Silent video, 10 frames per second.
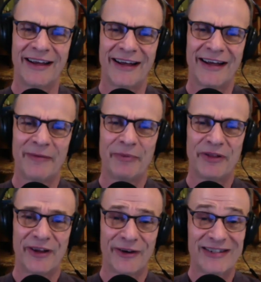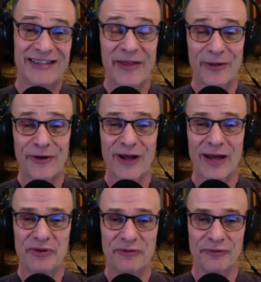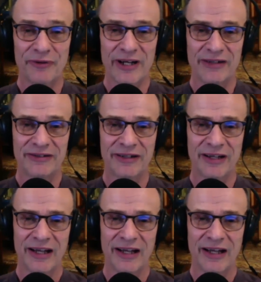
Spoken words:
but there is that third option, freeze.